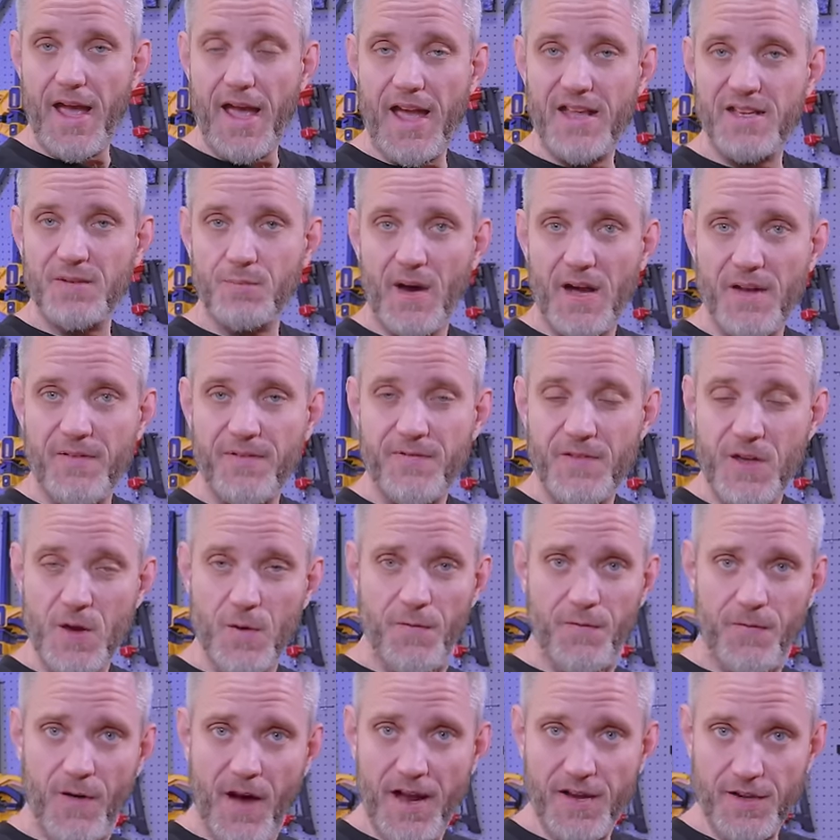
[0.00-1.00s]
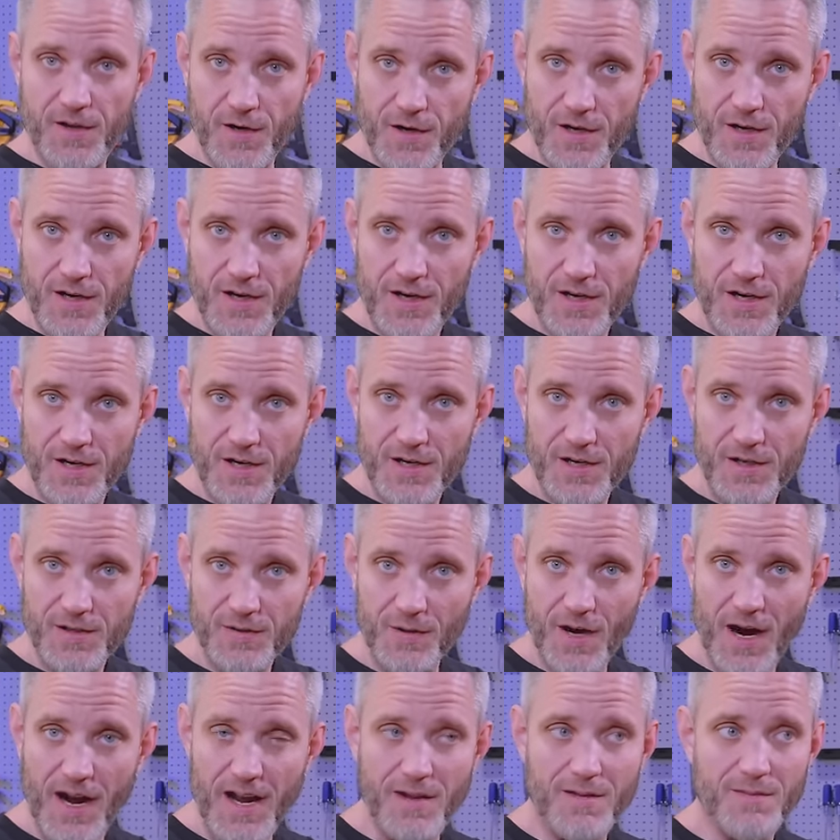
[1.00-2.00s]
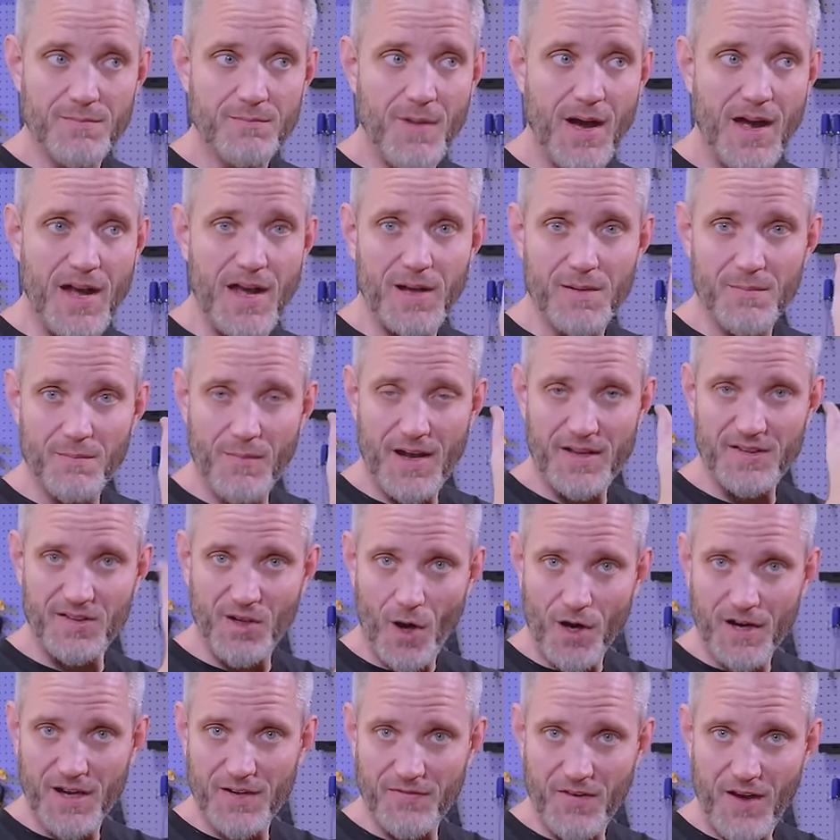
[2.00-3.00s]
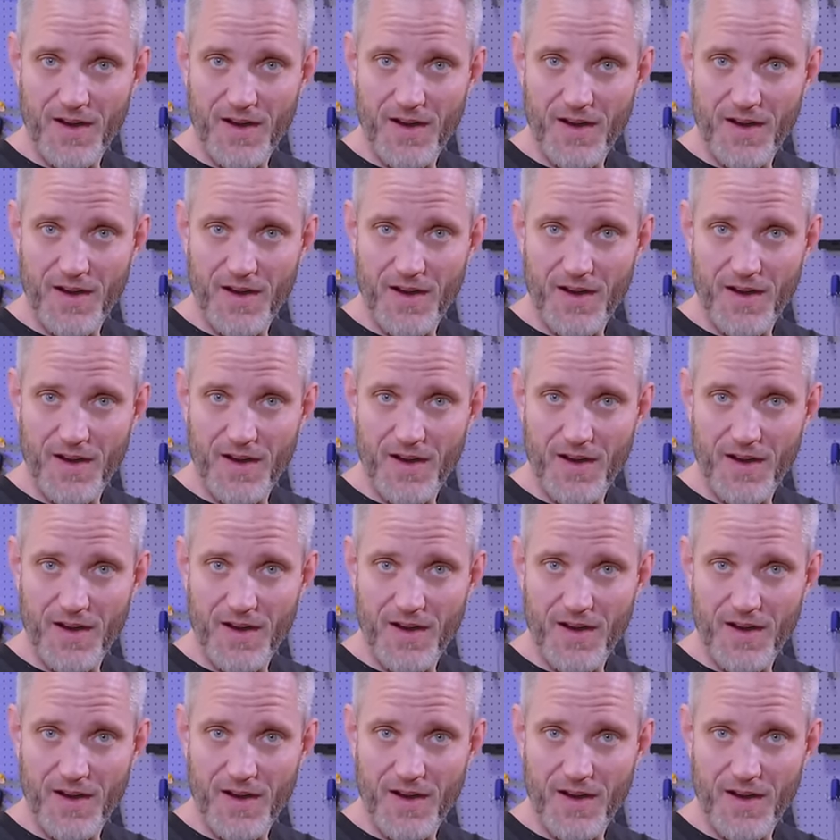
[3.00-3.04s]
And my viewfinder, right, my, my target